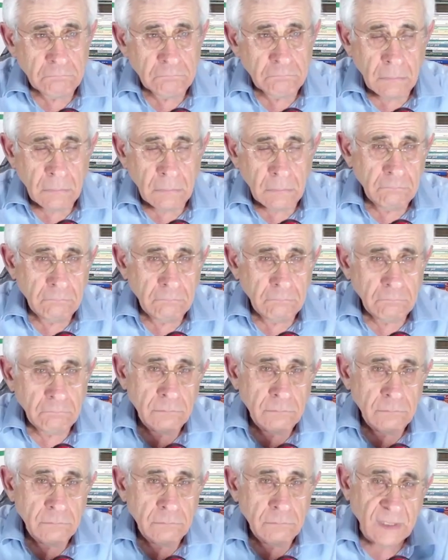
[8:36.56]
don't have
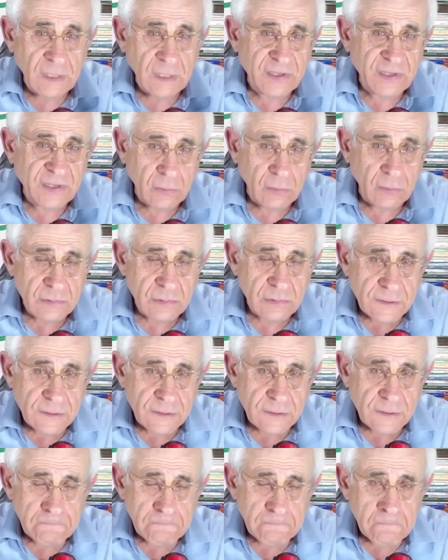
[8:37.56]
cannons.
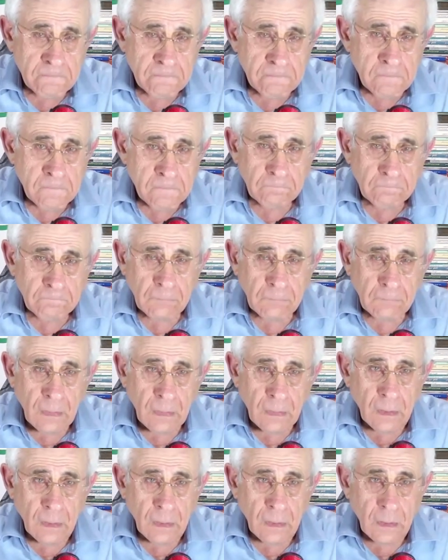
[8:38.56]

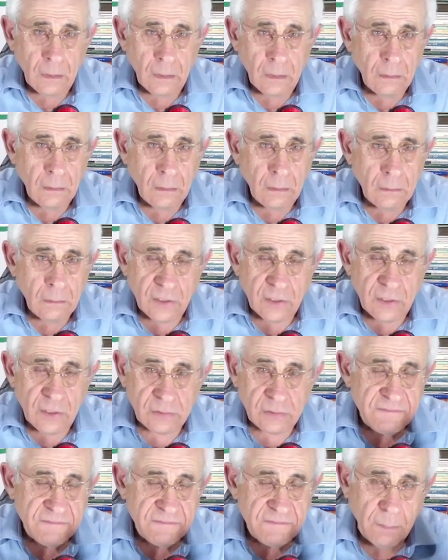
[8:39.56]
They don't have
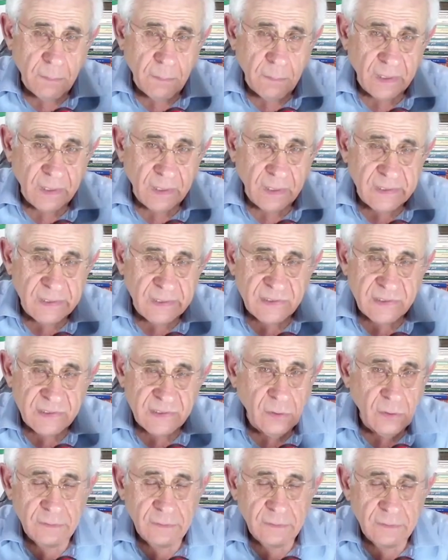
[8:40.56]
submarines. They don't have
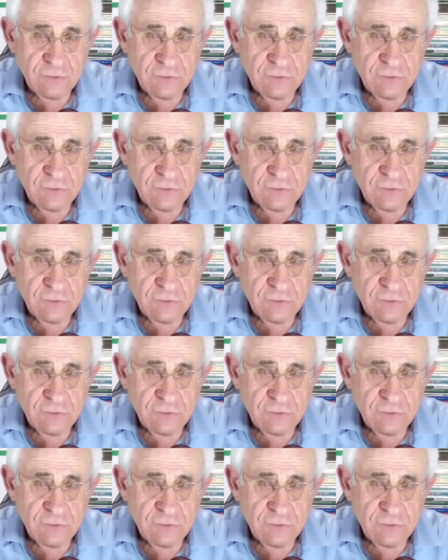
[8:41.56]
ships.